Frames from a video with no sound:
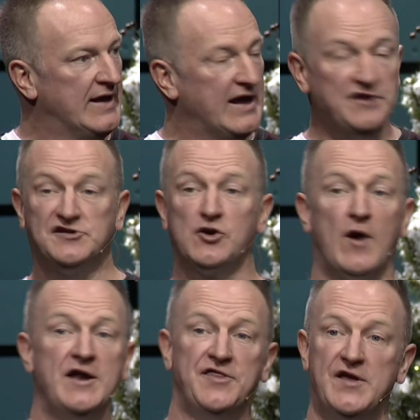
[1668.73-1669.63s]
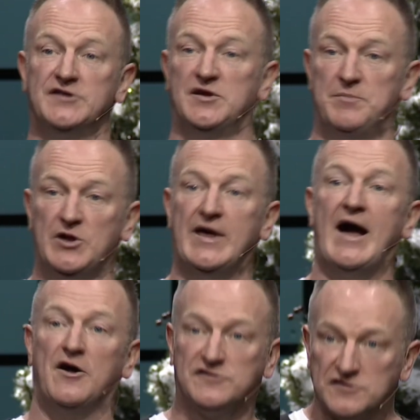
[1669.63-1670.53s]
It's a great thing to build
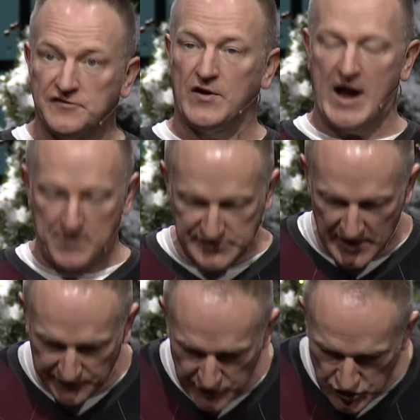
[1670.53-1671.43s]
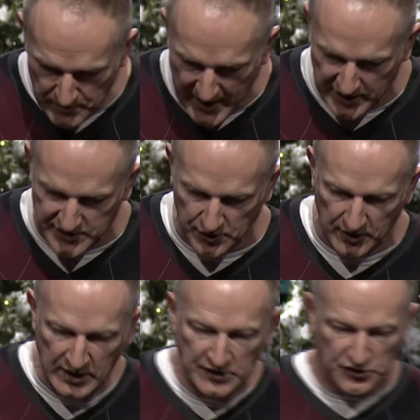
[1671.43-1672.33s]
houses for Habitat for Humanity or
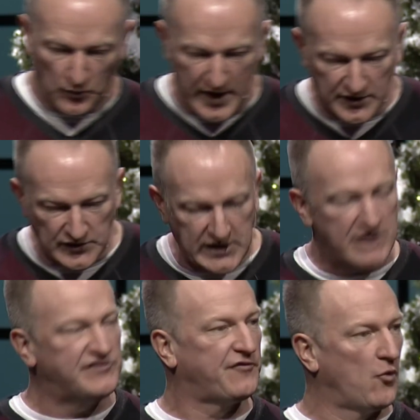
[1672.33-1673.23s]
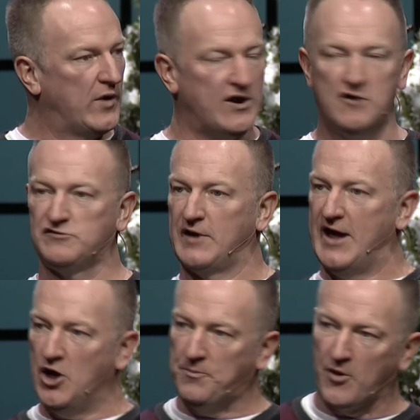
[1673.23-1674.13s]
to rake leaves for widows or to
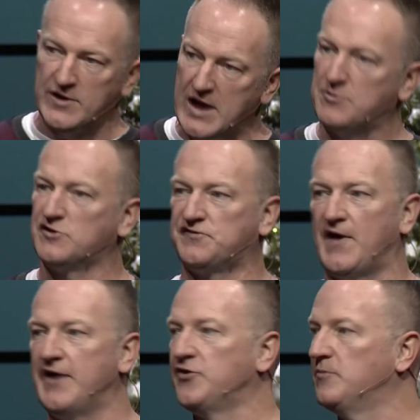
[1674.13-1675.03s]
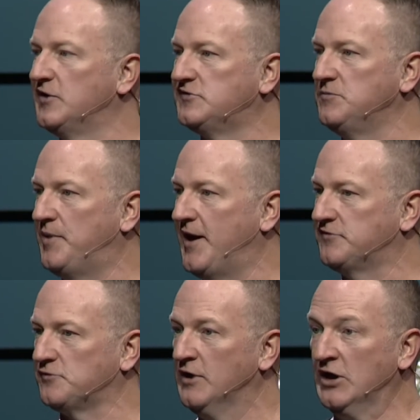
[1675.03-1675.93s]
help our neighbors find their missing pets
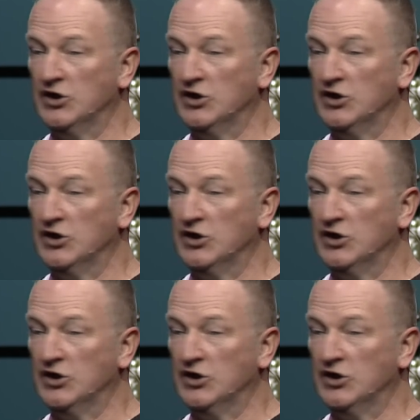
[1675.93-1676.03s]
or